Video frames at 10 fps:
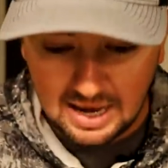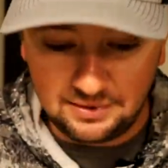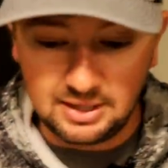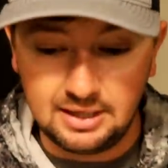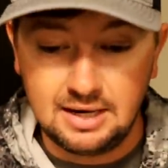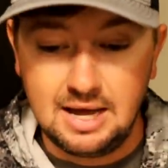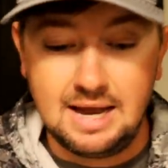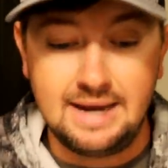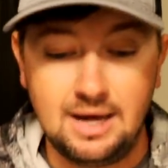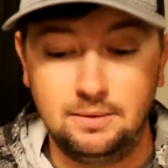and then
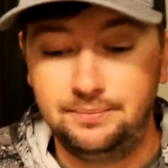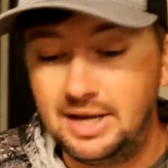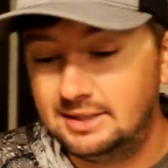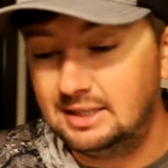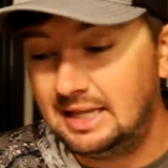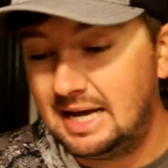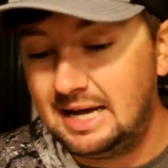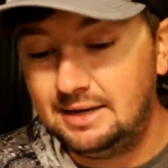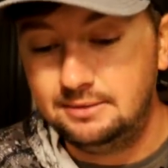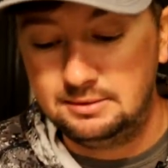now, that's the
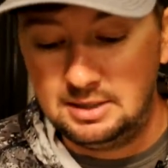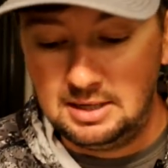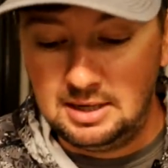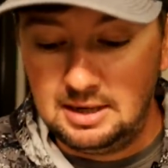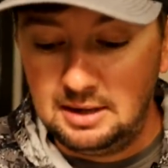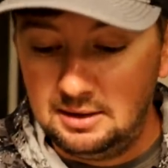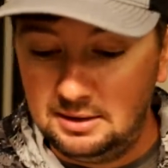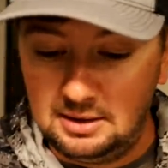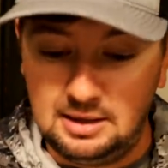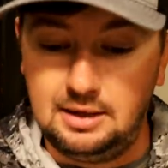line.
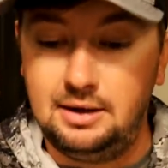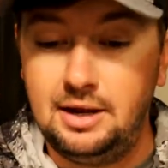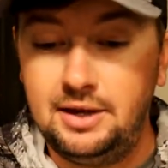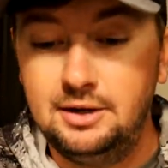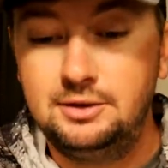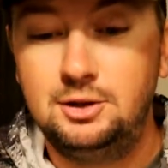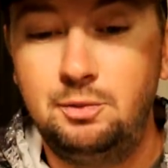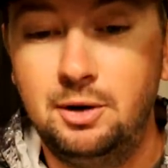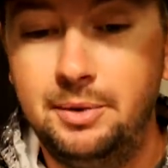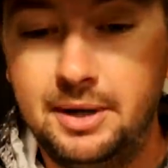Now here's the
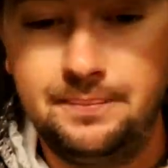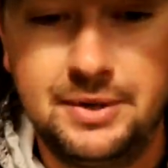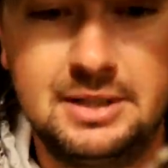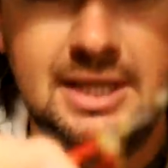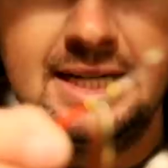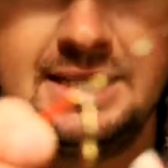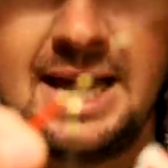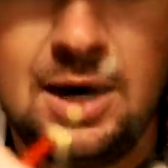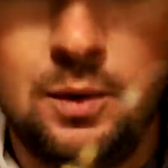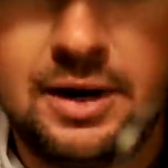spinnerbait. This is the
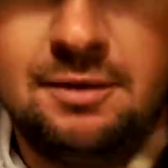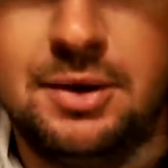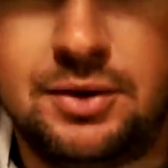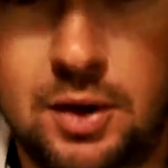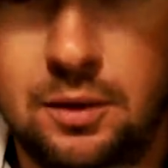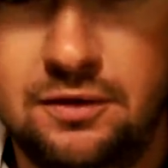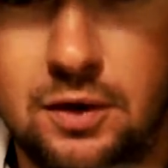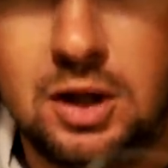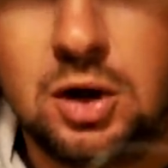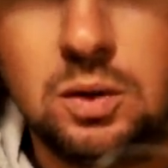exact one I've been throwing for
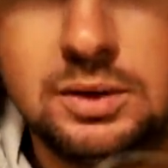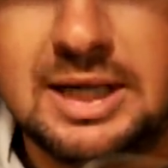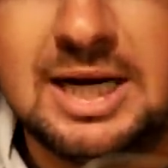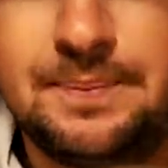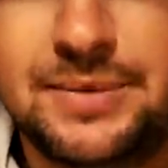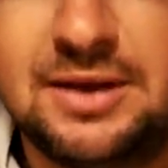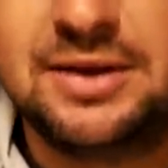a long time. And the